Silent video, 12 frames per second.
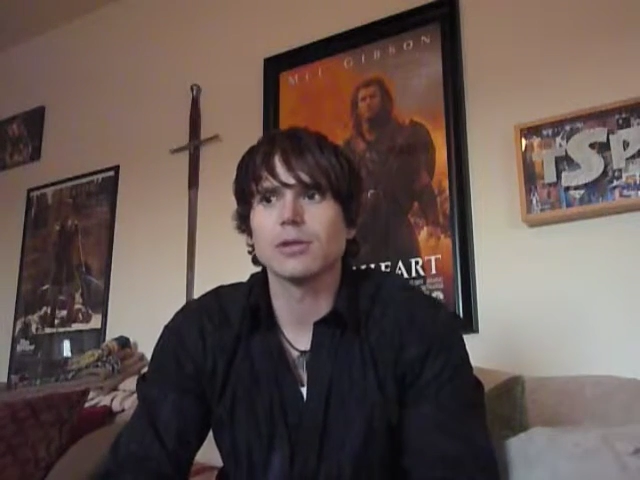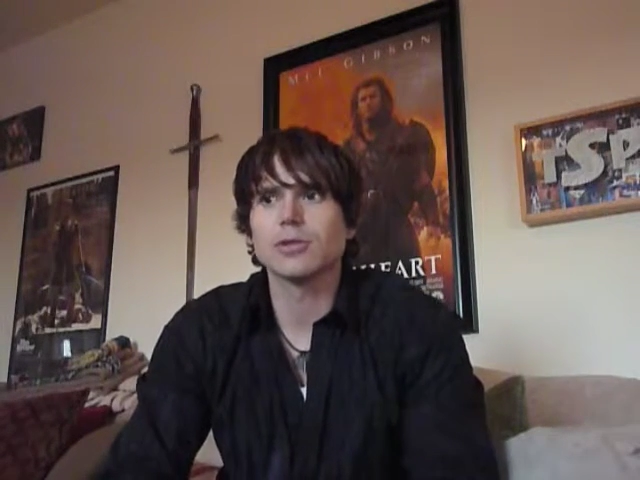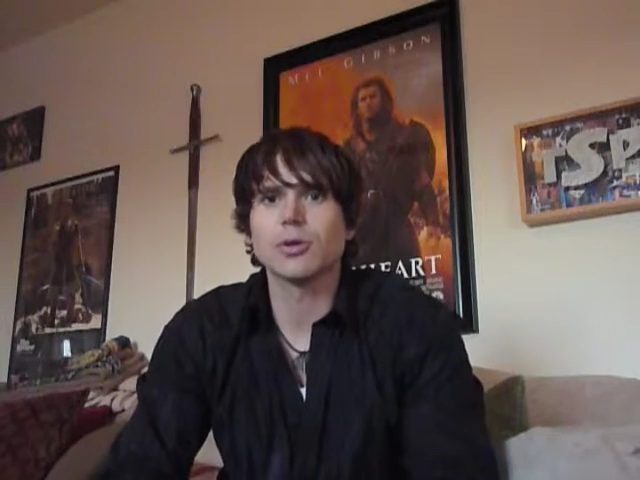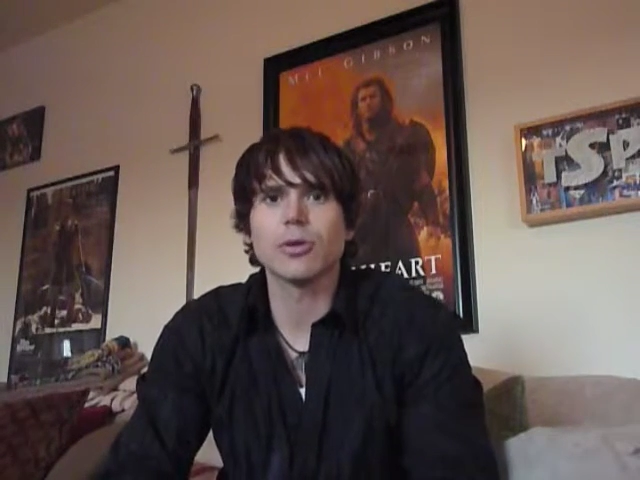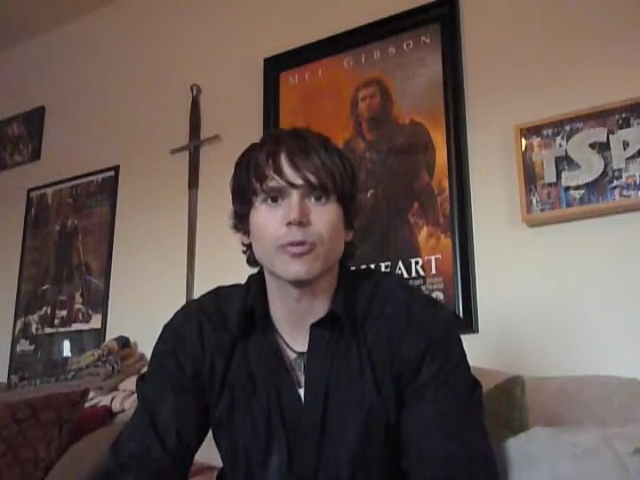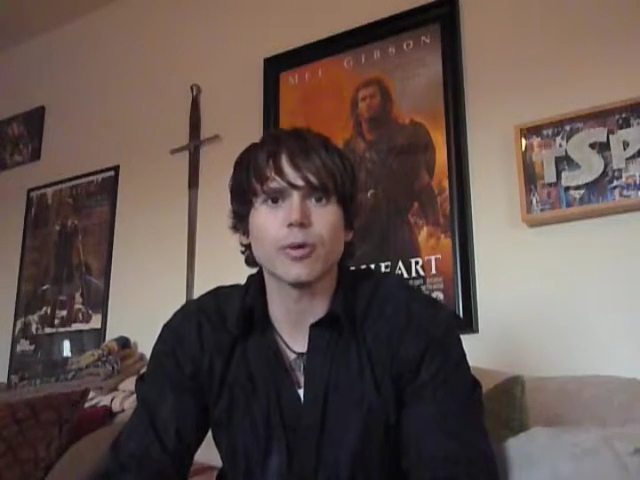
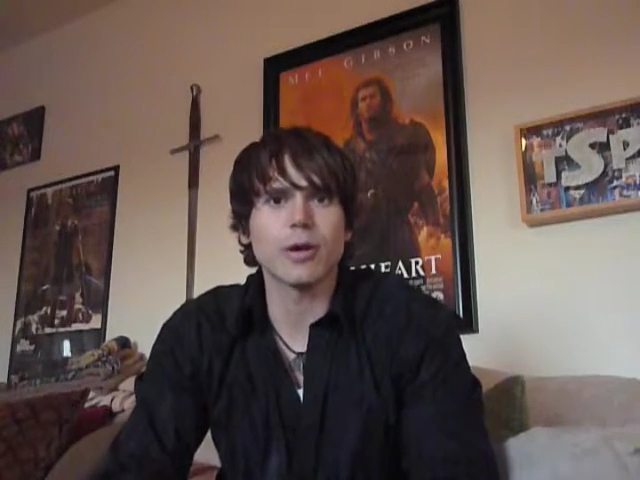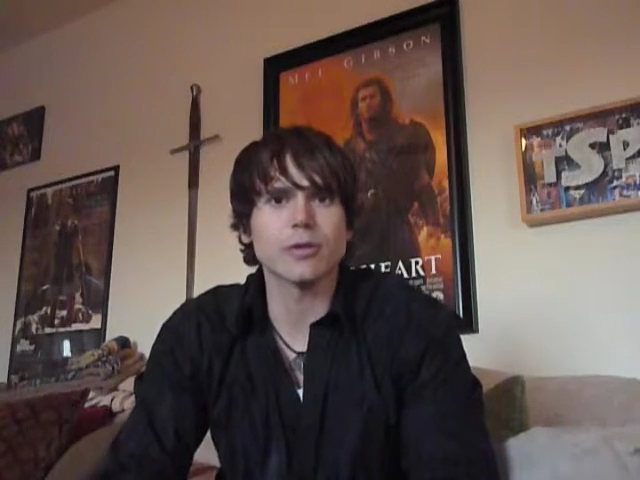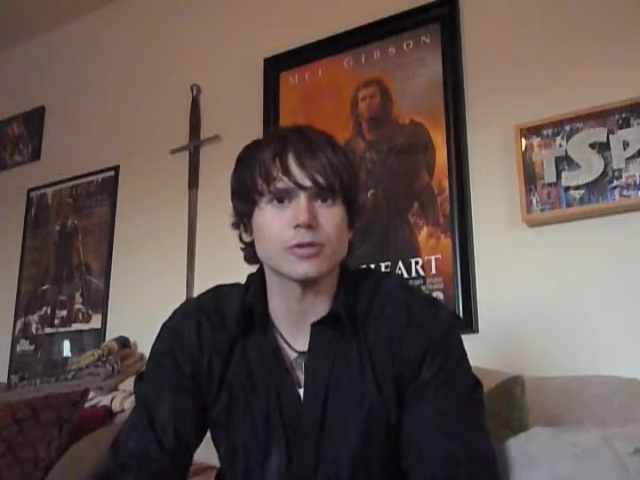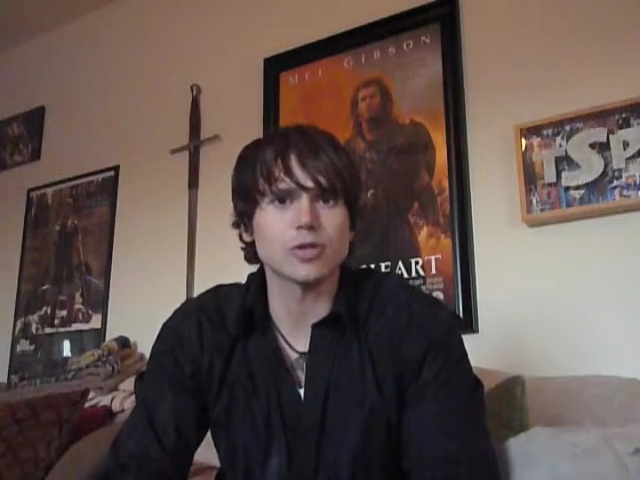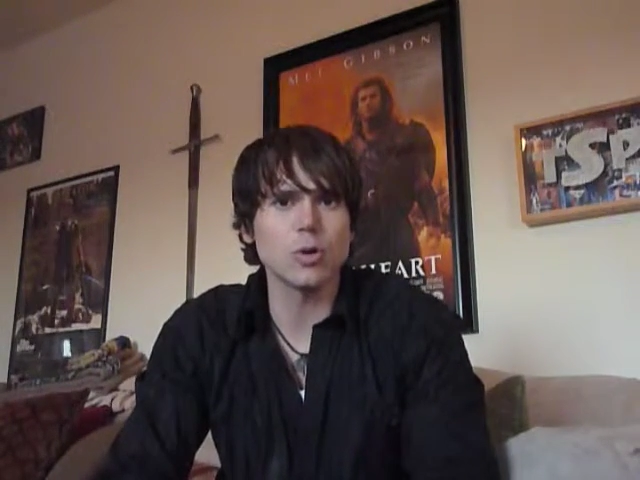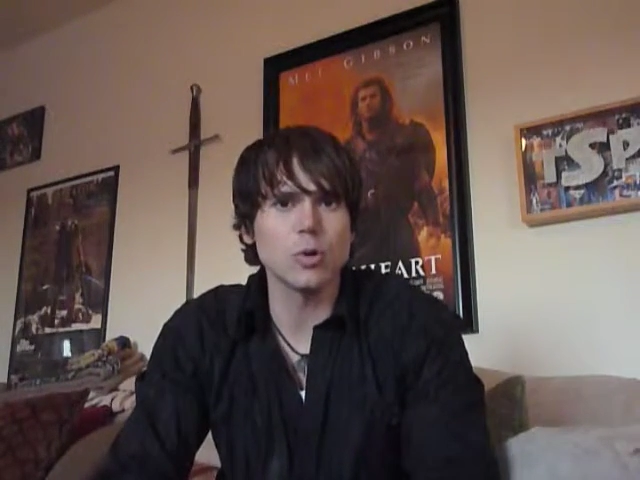2 or 3
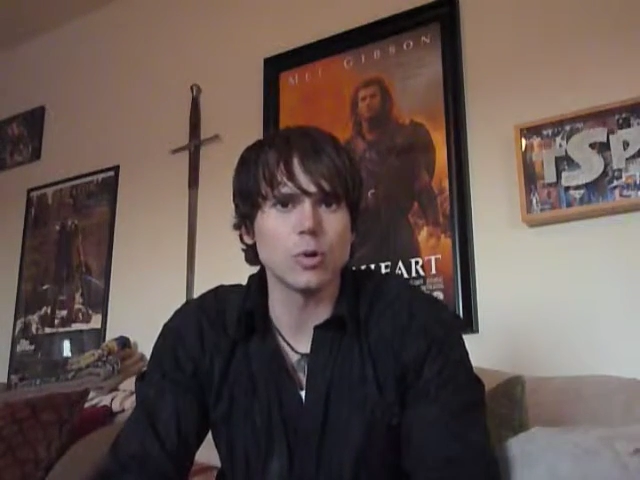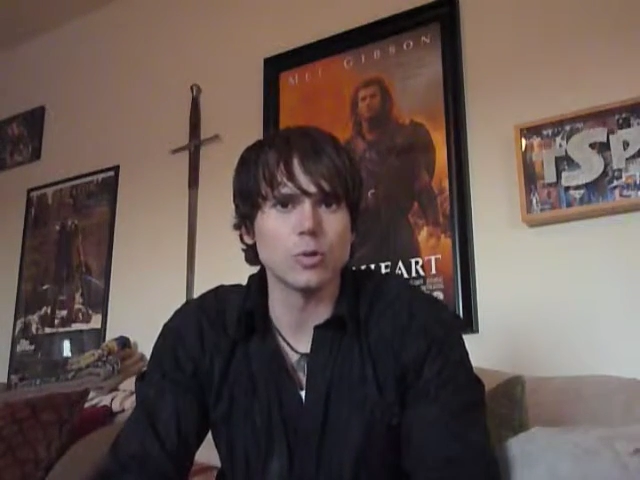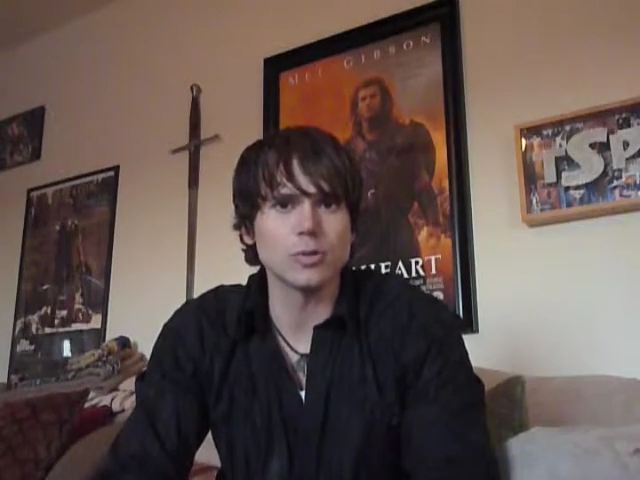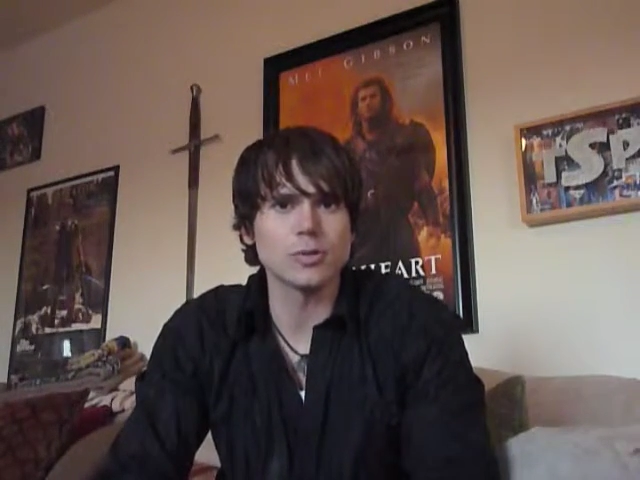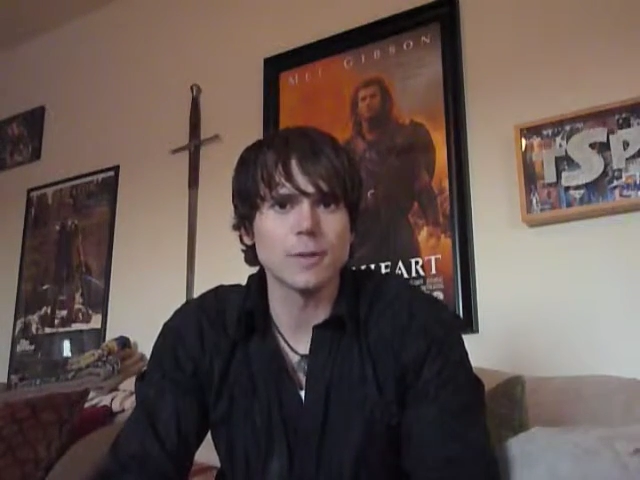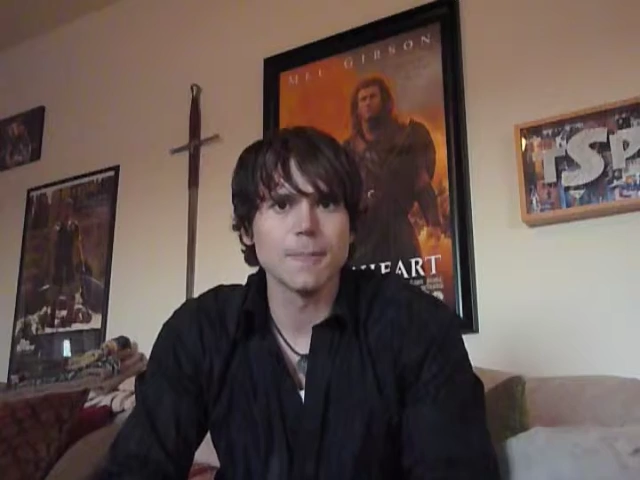other
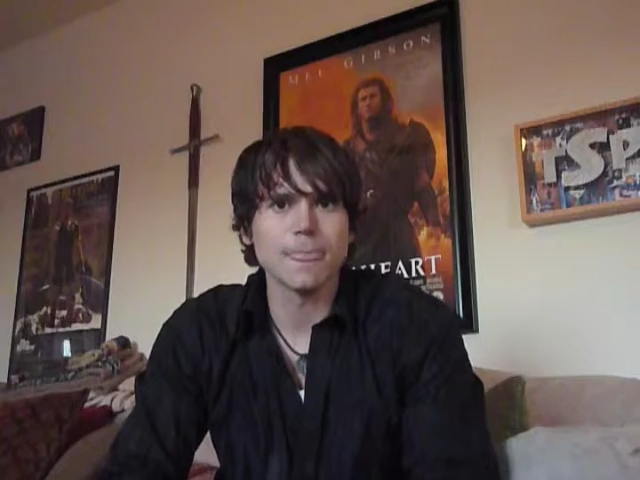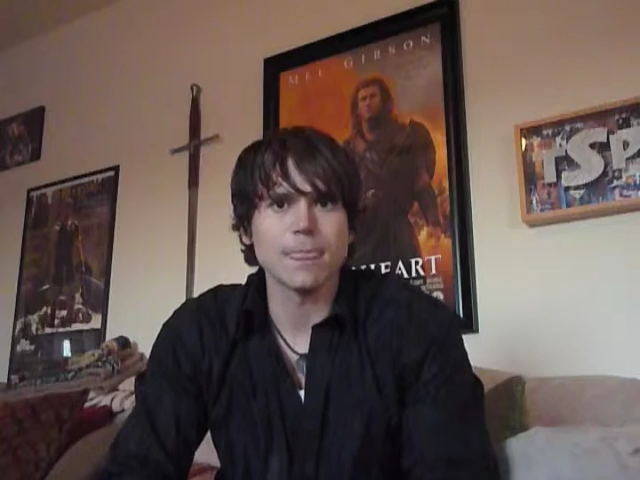schools